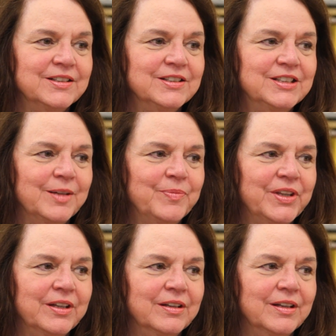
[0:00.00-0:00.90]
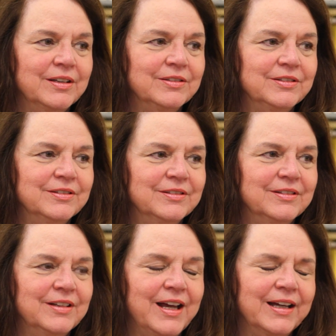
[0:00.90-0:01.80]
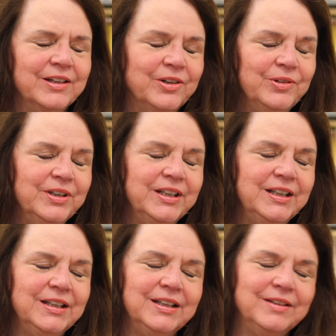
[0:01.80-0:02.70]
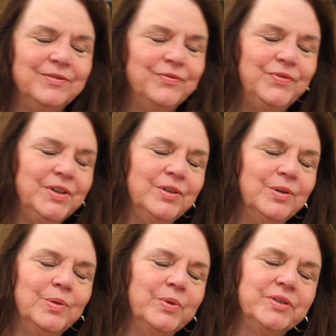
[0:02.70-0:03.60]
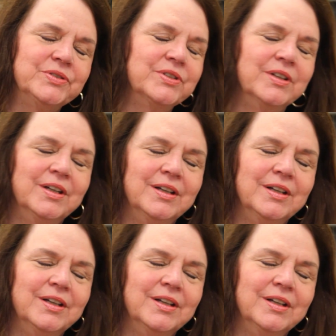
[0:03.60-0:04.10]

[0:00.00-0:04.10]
something that I could only feel was